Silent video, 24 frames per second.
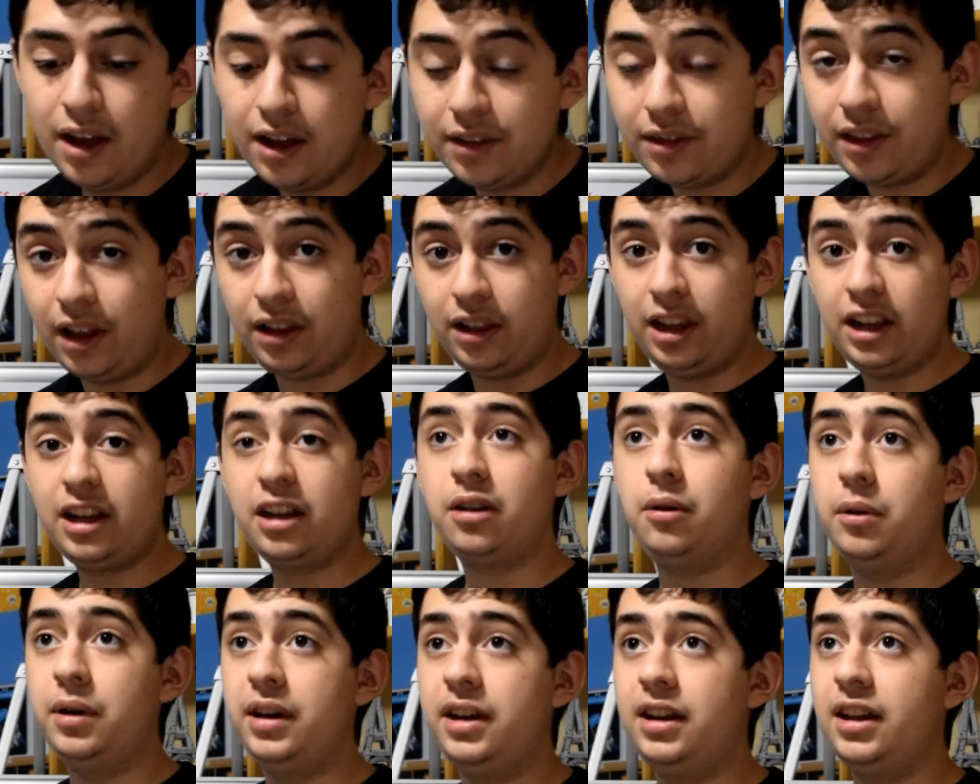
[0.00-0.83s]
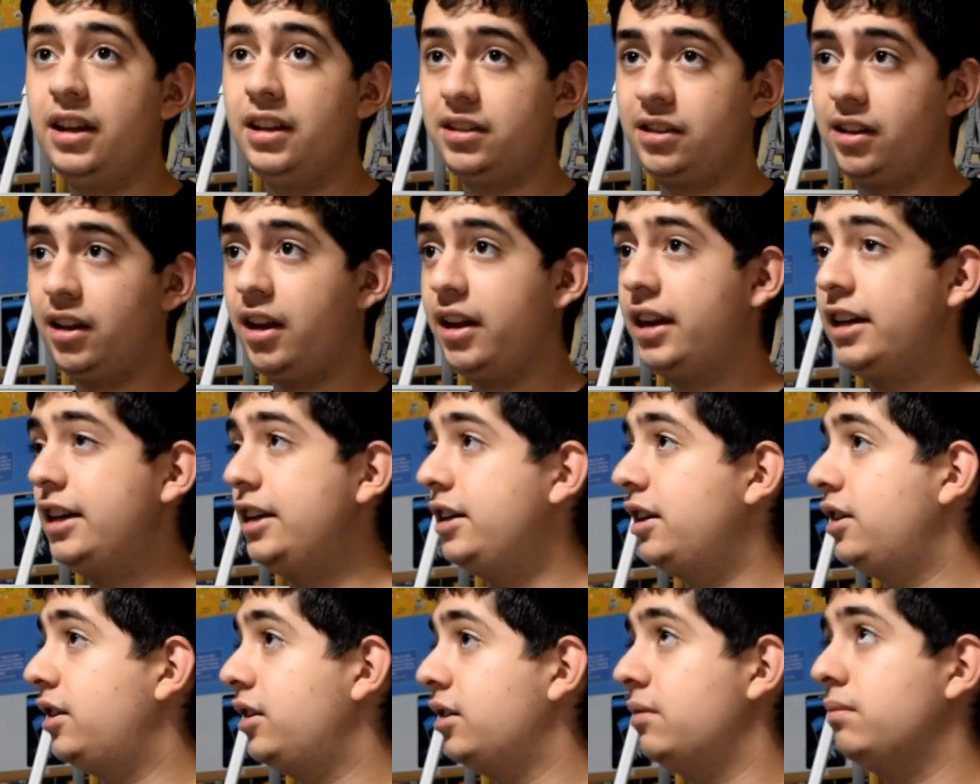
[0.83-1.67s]
The liquid is
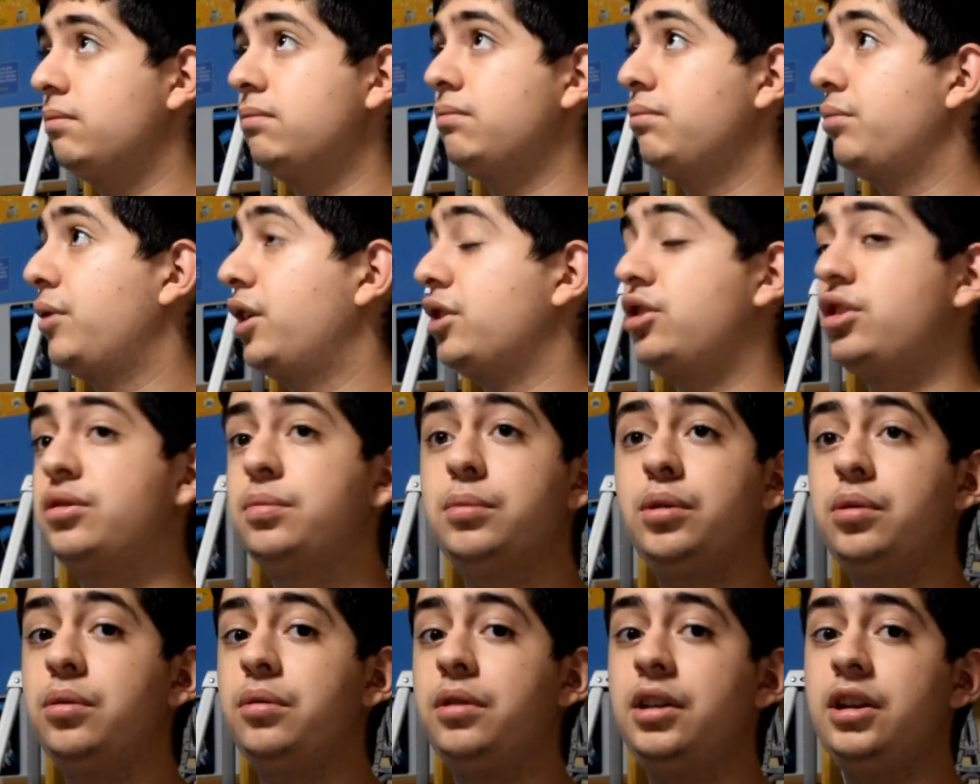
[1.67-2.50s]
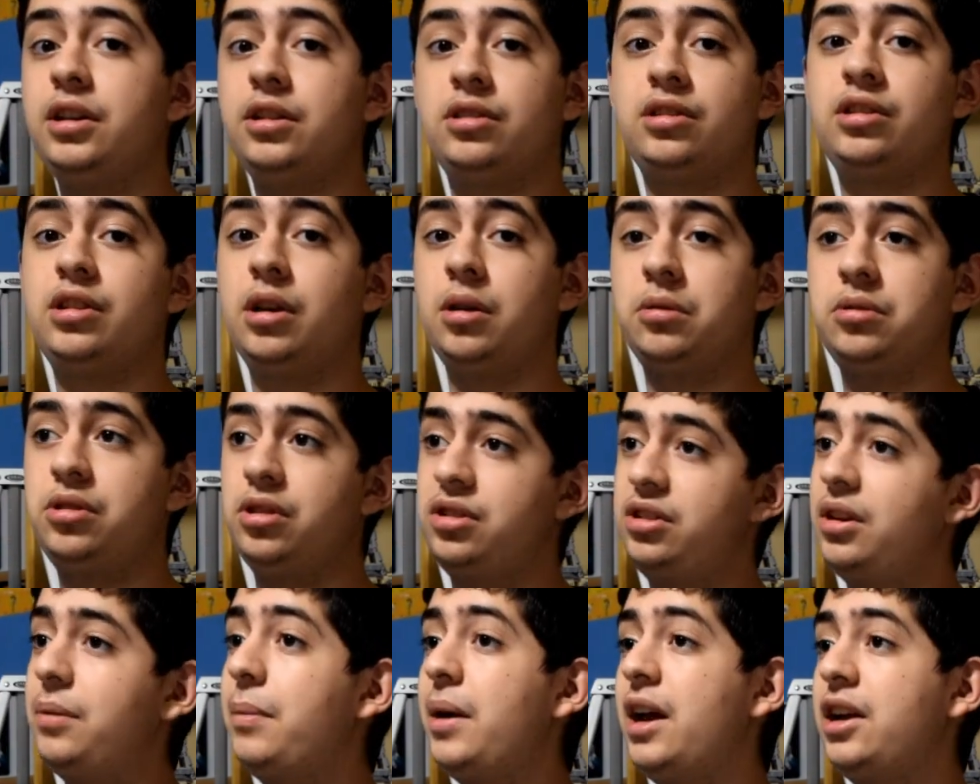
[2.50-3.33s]
like a smoothie. So
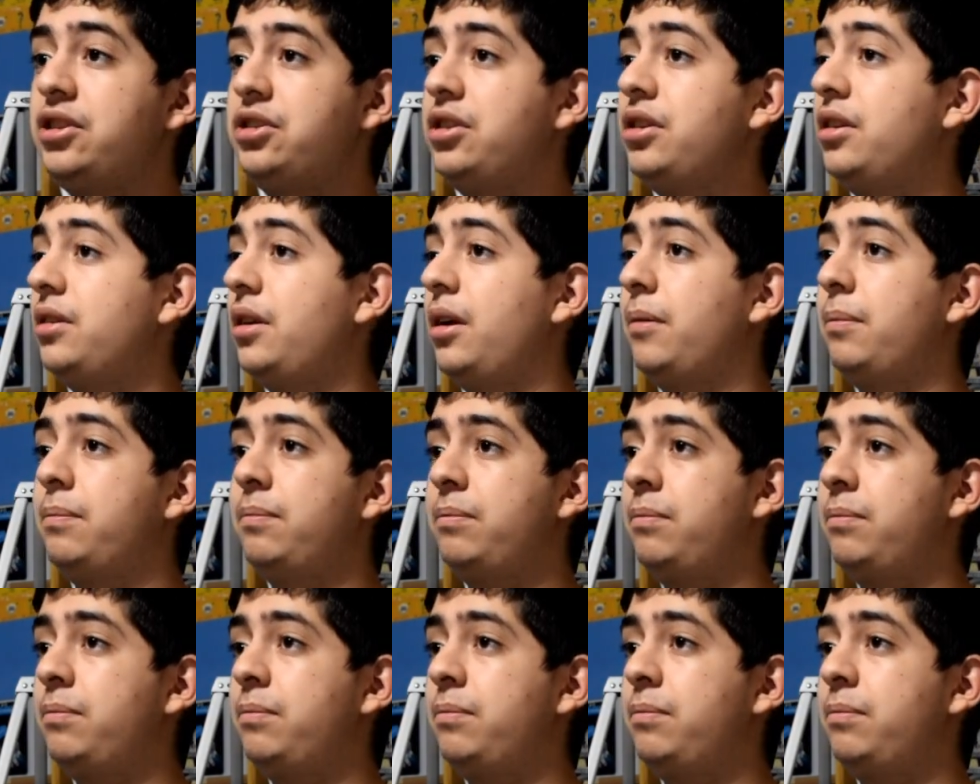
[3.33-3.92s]
just imagine a